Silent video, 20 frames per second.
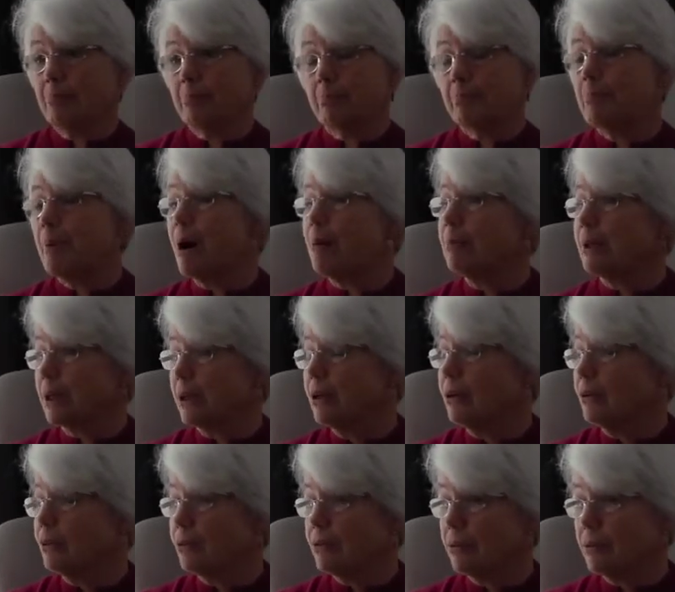public
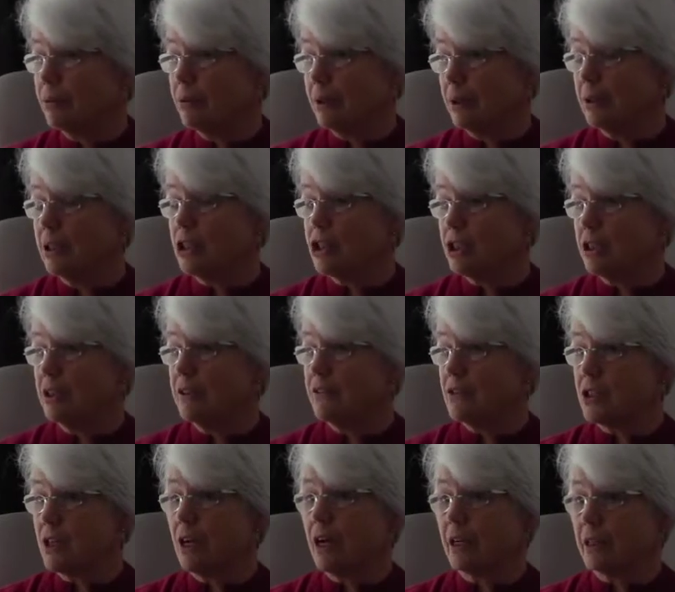health
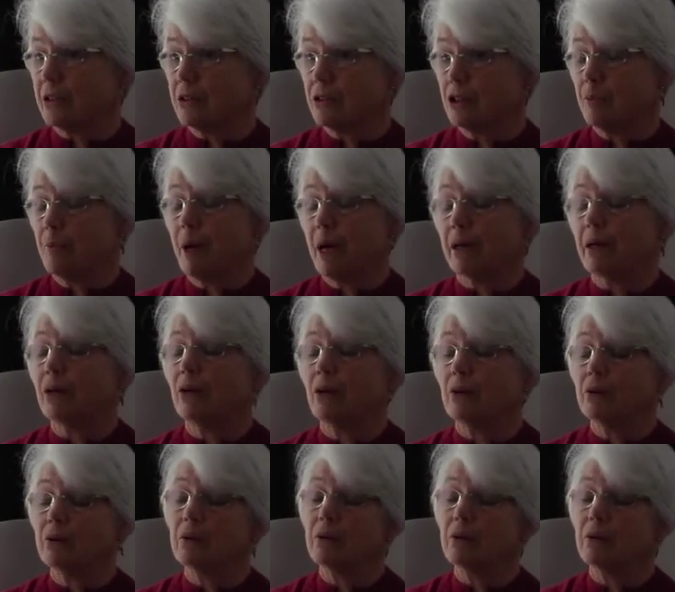initiatives like tobacco.